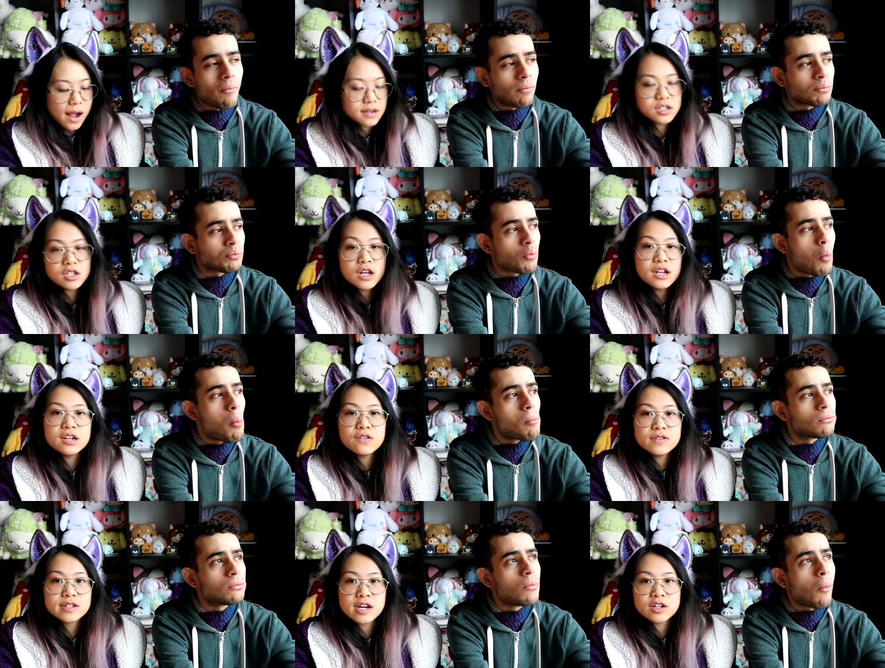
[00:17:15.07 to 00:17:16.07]
Speaker 1: It's a slightly
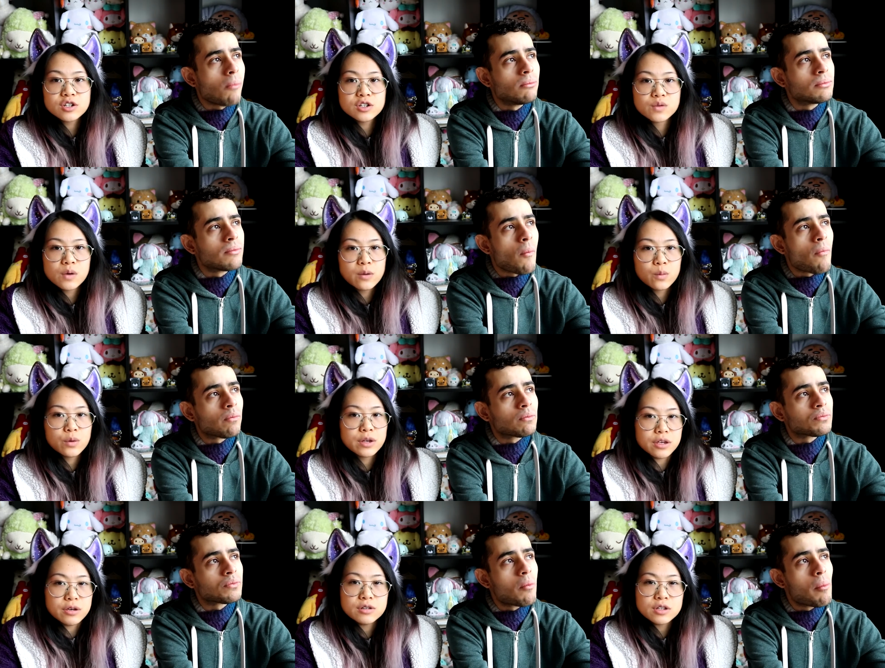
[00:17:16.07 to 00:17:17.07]
different texture to what we're
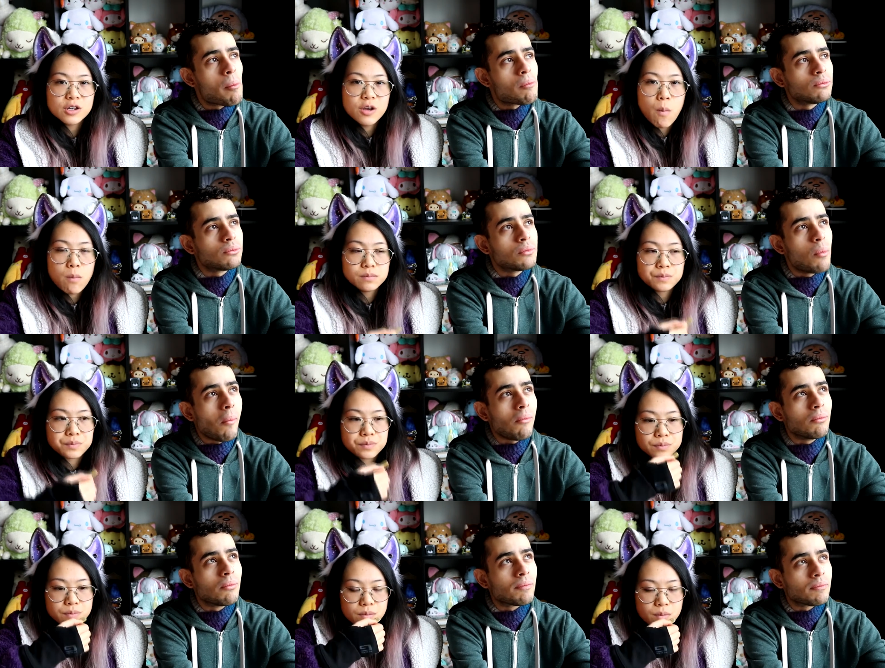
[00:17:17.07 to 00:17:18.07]
used to.
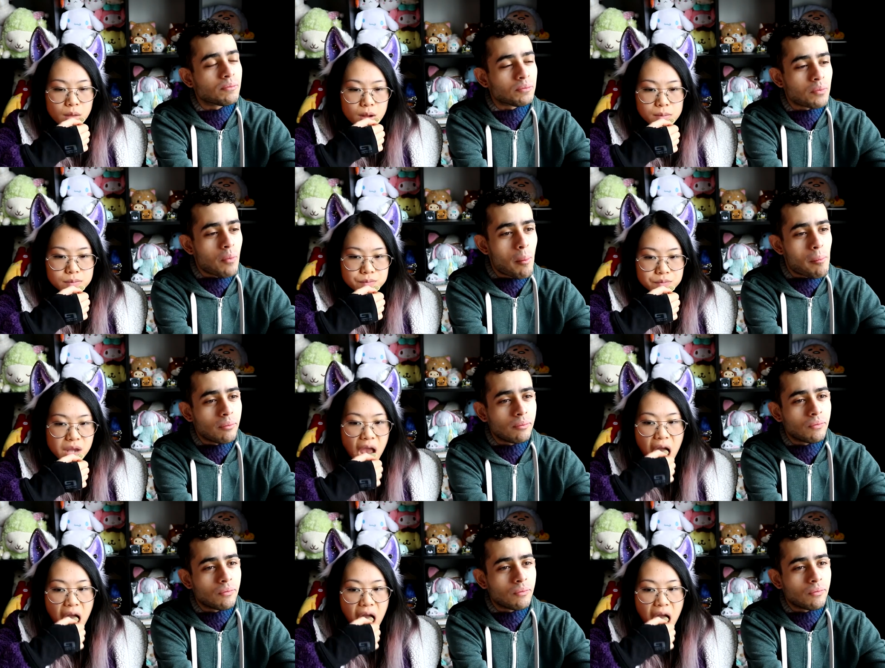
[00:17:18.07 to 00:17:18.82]
I'm